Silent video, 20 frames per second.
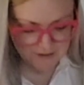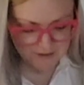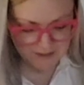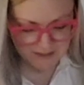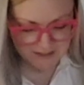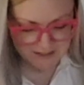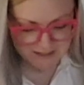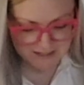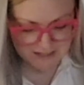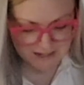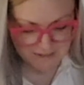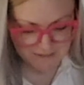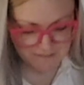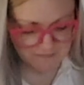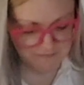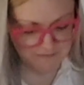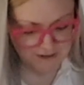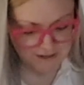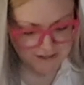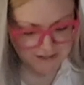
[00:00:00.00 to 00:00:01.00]
This is a
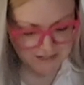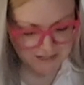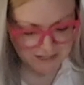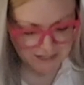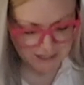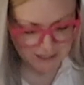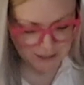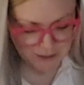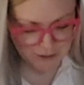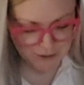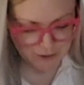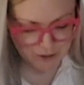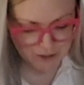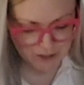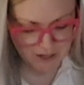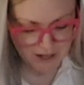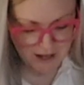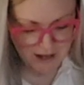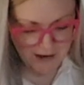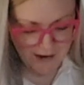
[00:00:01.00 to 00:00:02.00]

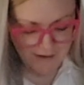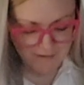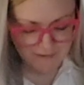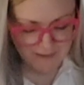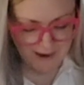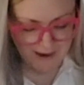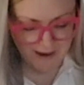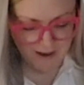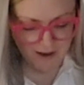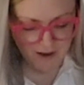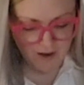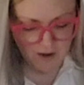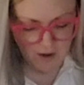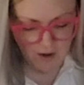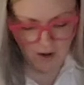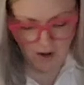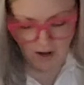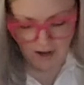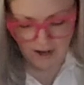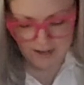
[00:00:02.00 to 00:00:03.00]
vintage, like,
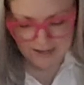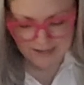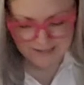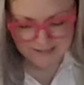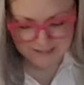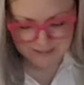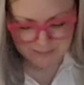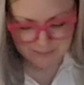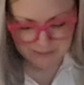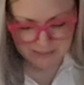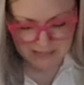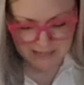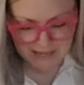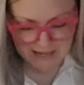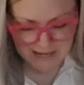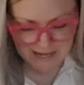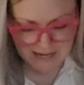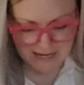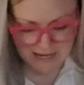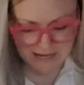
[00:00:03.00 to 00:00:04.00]

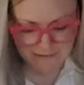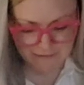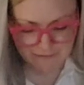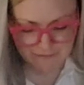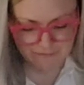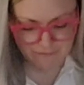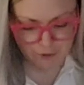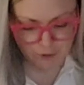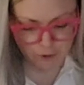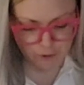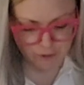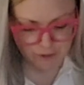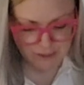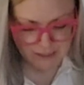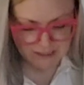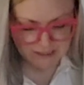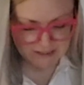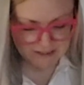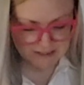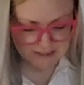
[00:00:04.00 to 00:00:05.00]
cosplay
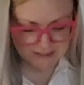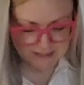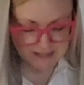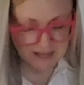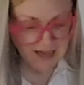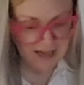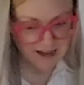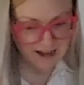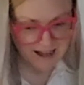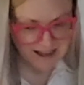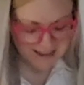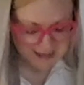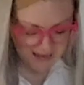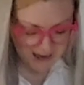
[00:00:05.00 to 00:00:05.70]
furries set, I